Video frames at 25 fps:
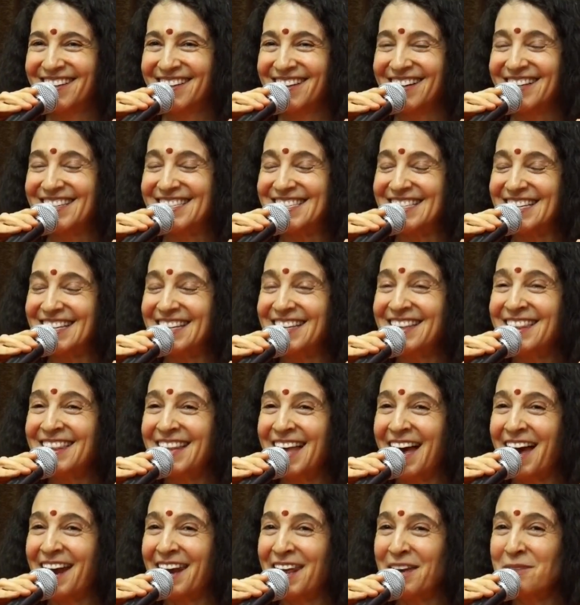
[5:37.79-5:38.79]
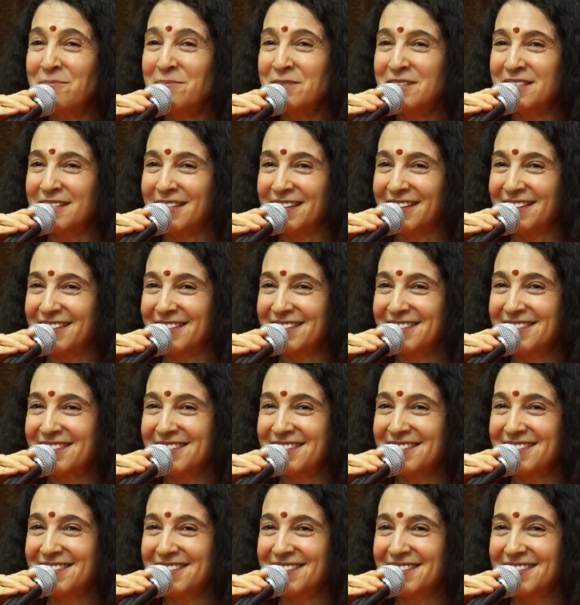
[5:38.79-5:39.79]
Because in that
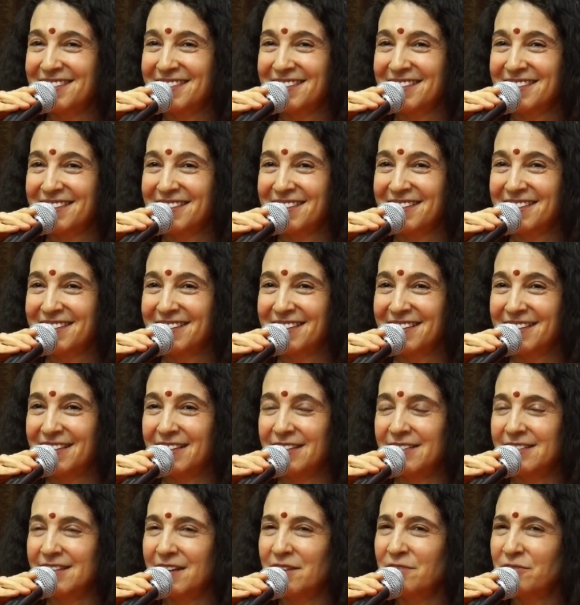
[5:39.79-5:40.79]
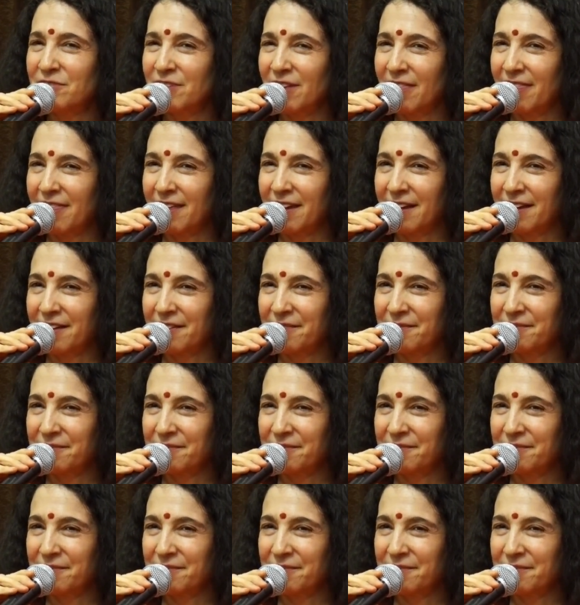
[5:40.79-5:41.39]
emptiness is everything.